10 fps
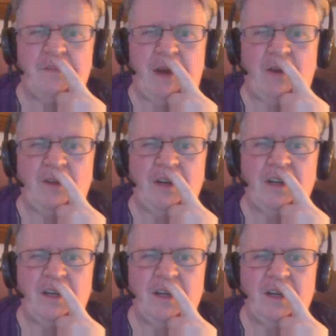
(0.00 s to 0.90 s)

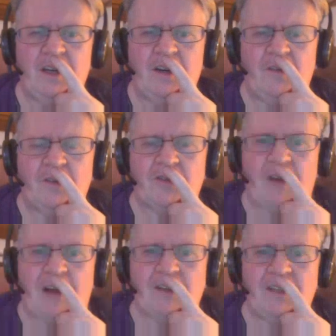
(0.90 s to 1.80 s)
mountain, which
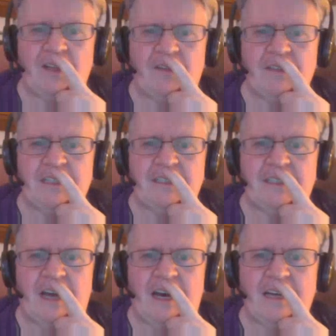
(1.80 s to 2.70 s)
gradually increases in
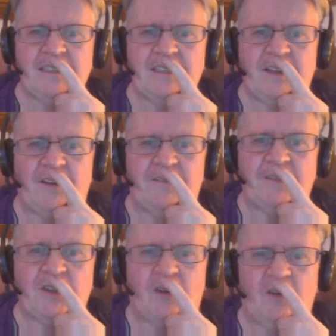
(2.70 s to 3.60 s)
size until it
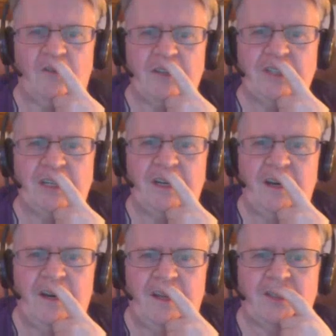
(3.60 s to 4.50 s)
fills your whole vision.
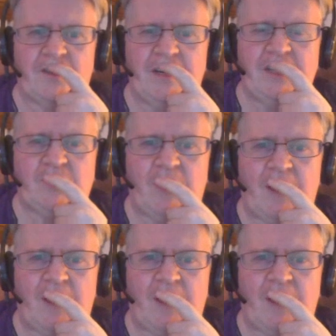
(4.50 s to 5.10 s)
The strange